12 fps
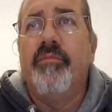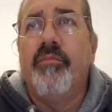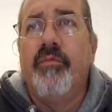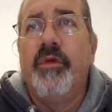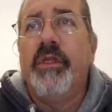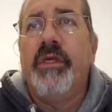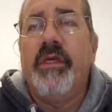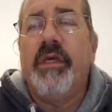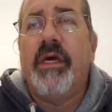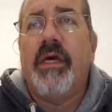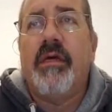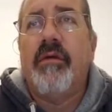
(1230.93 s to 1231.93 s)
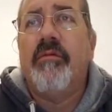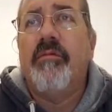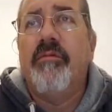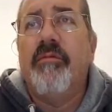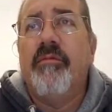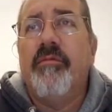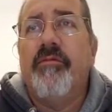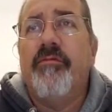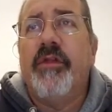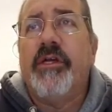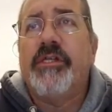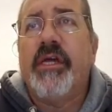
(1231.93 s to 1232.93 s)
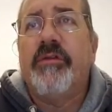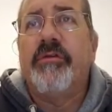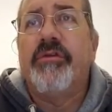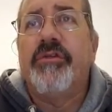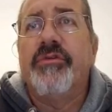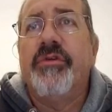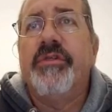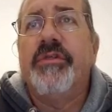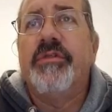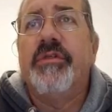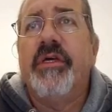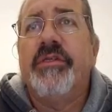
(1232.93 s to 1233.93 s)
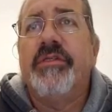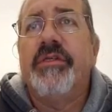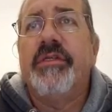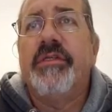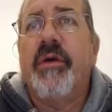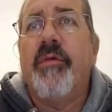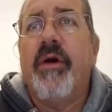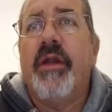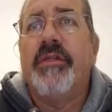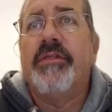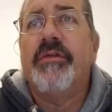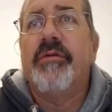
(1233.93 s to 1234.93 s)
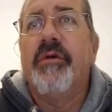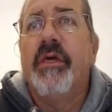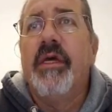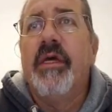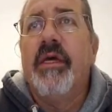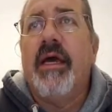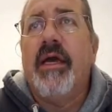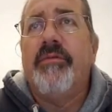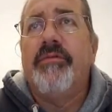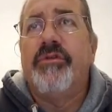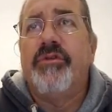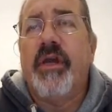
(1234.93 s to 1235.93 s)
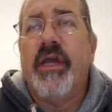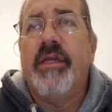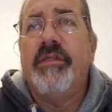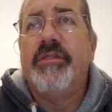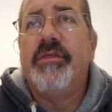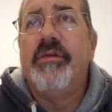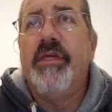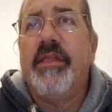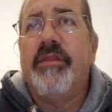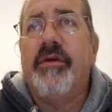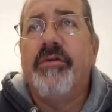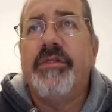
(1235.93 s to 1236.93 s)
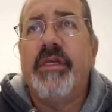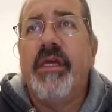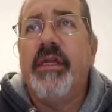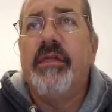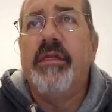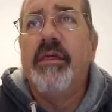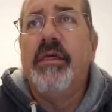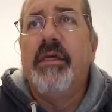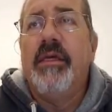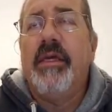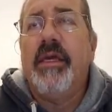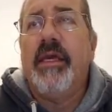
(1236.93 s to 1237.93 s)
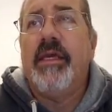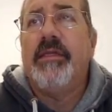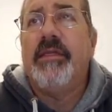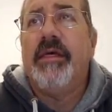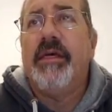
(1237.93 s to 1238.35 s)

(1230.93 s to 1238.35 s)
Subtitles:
really flesh out those trees as nicely as I wanted to. I was trying to get those in and